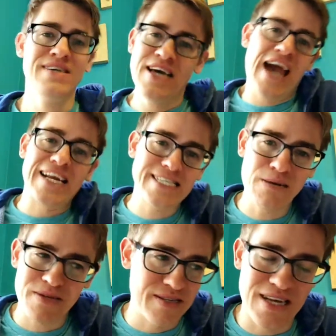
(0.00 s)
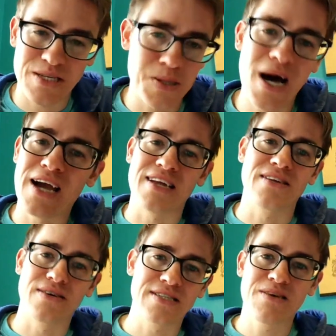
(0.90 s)
and accept it. And that's fine.
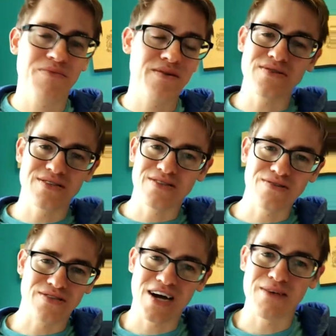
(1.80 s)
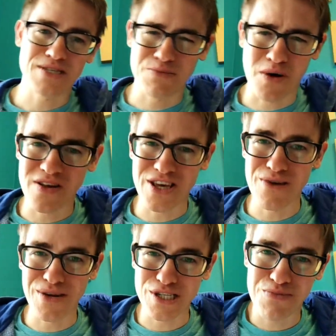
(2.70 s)
Accept those times. It's part of the
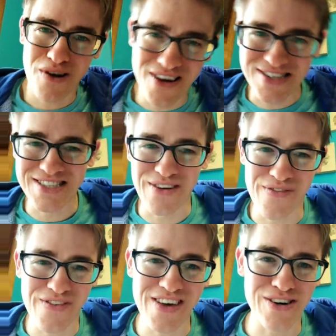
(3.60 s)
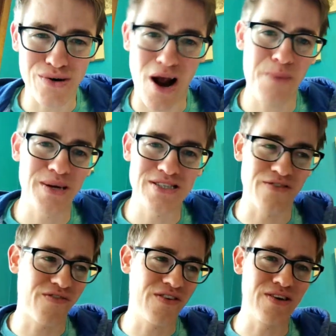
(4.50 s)
human experience, is to feel crappy, is to
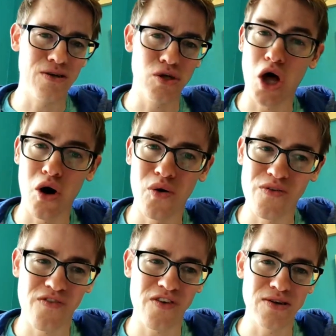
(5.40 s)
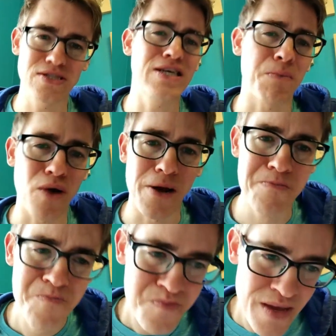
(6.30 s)
feel low and feel separate
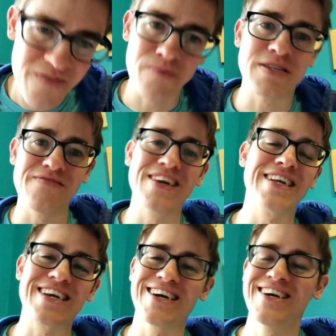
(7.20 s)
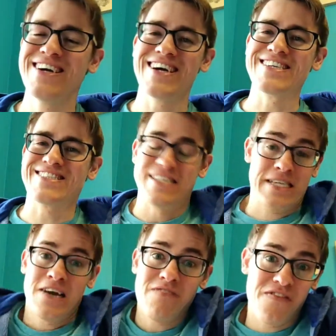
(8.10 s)
from divinity. It's
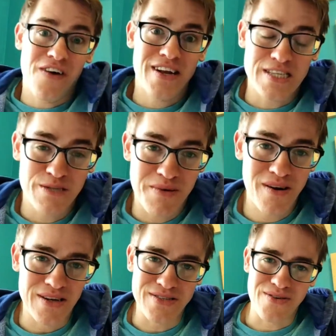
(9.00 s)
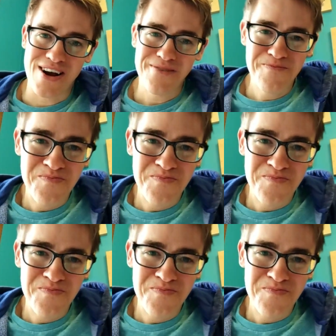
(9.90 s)
kind of a fun experience, right?